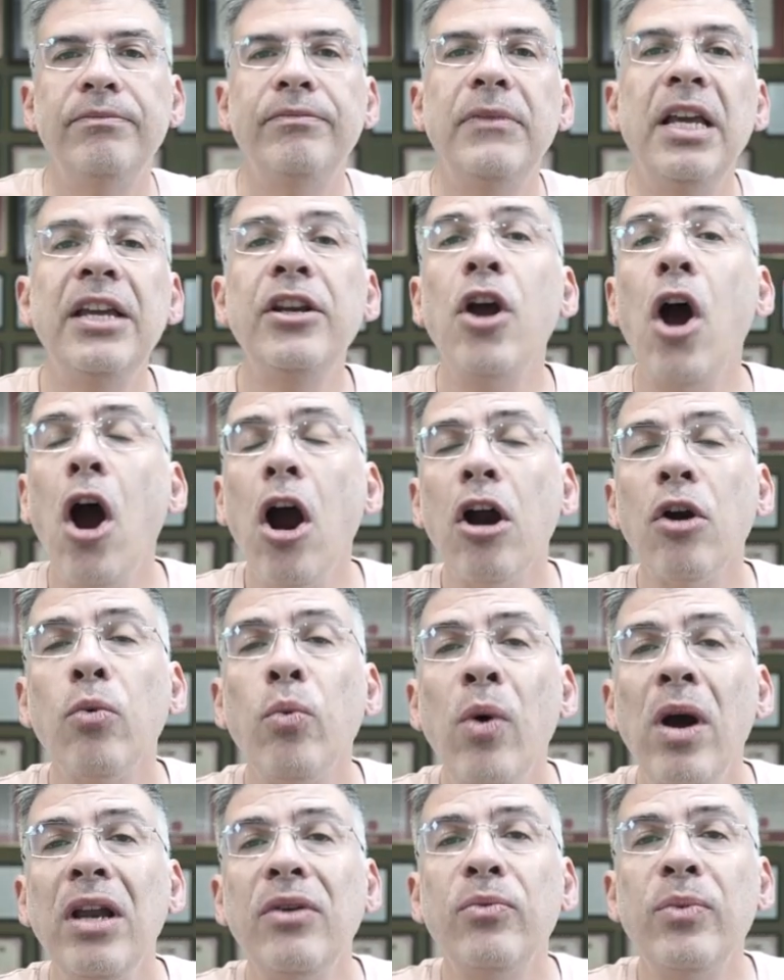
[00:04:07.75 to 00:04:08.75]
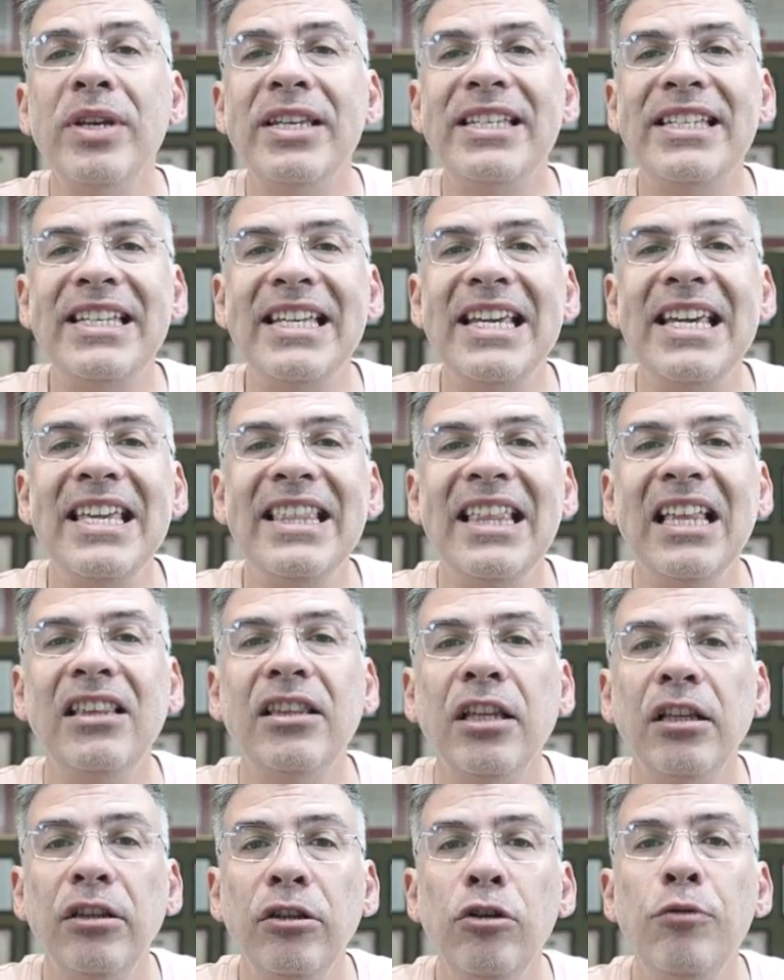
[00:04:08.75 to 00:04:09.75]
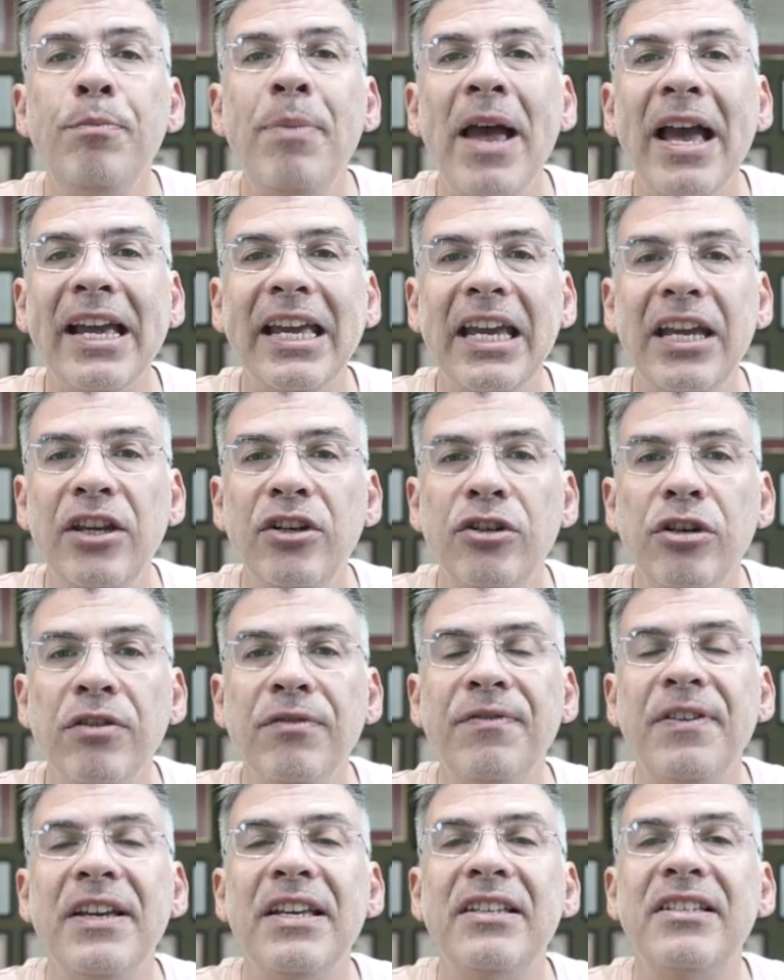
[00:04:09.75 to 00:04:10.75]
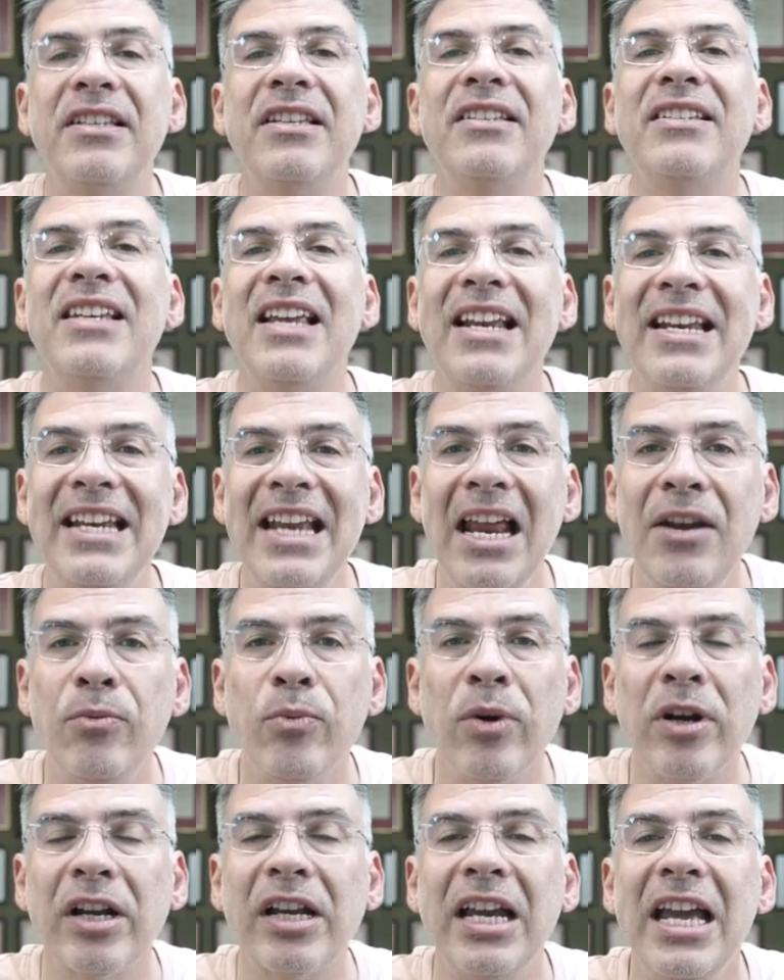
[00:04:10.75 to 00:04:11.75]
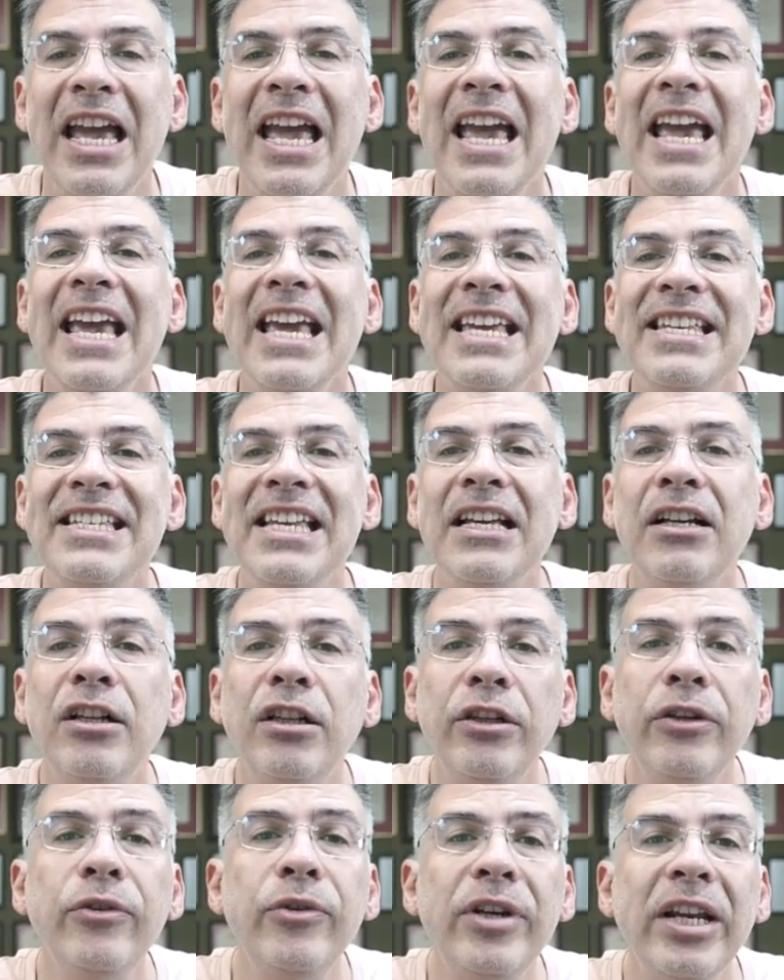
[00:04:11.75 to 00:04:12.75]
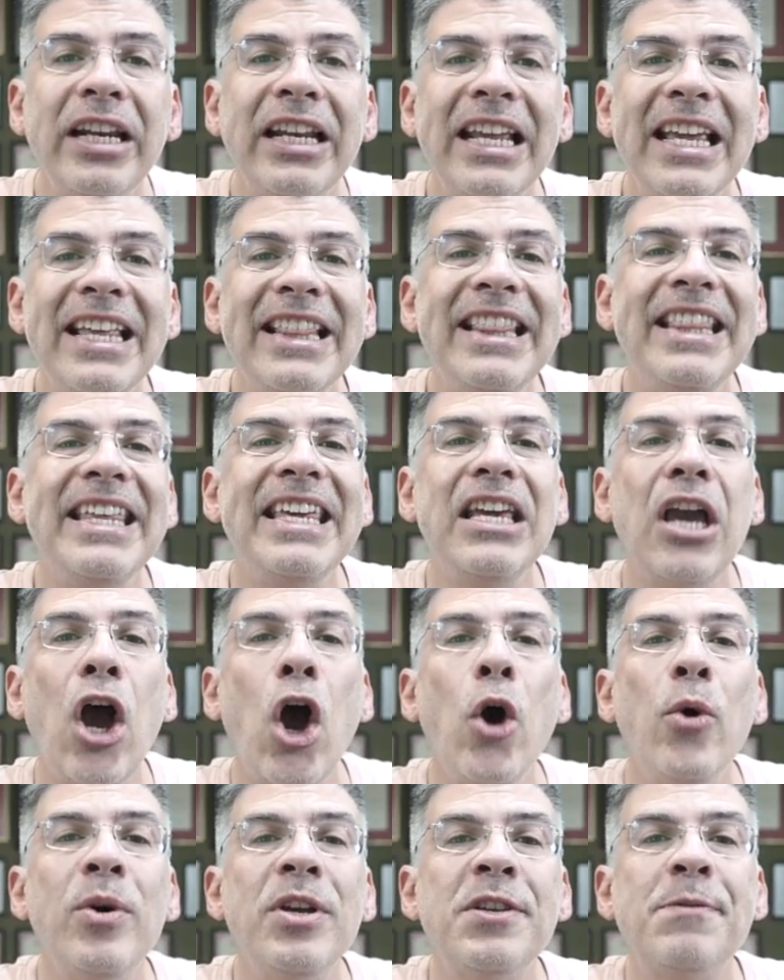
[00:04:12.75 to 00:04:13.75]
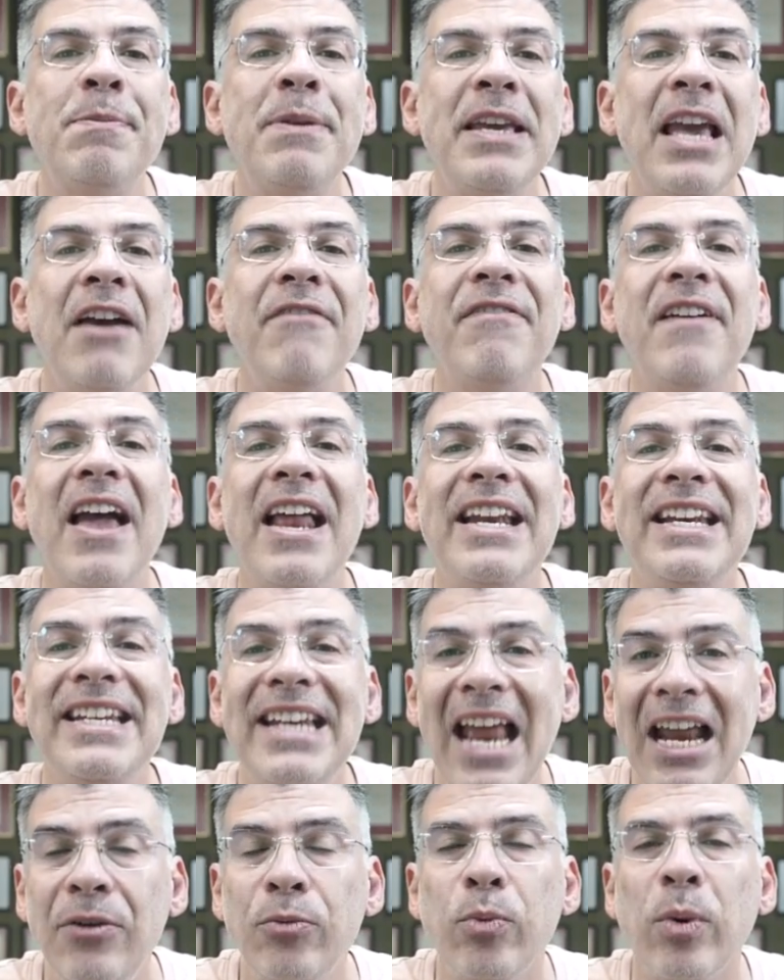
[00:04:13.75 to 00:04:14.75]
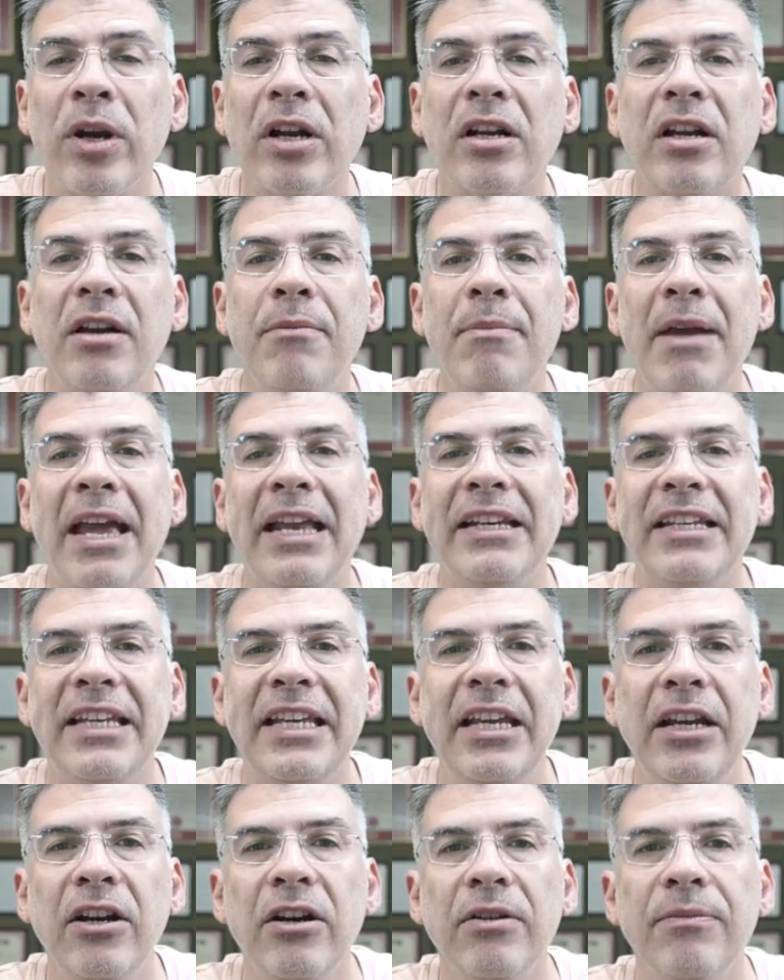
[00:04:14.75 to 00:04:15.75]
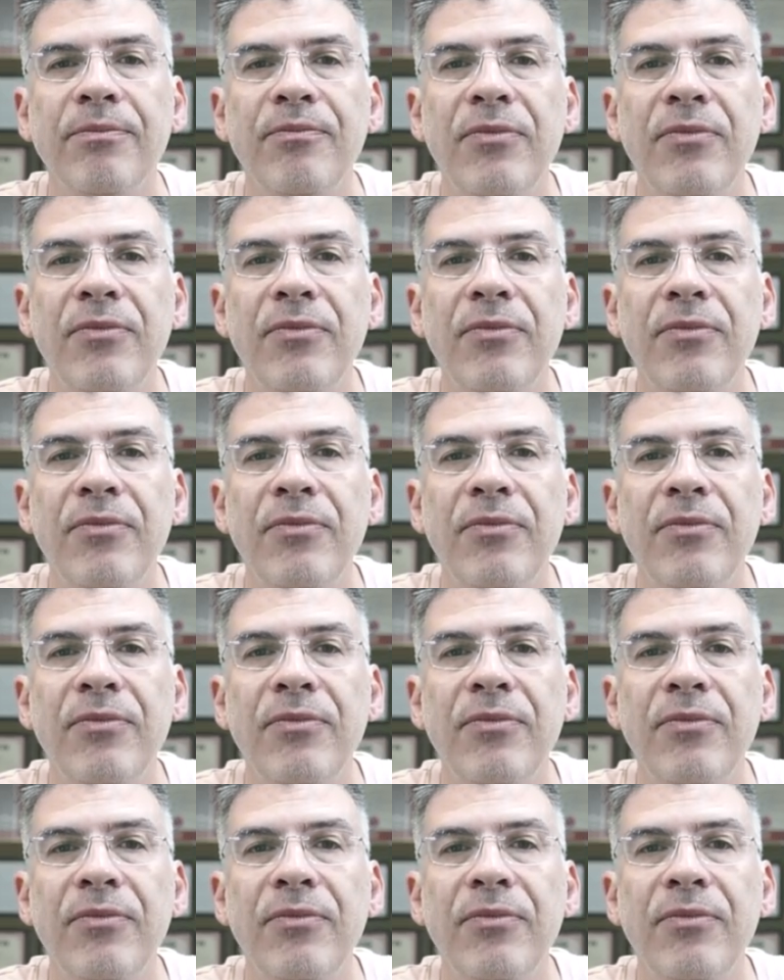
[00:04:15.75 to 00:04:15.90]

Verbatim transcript: In R one, we see that the loopback interfaces network is included in the O S P F network command here.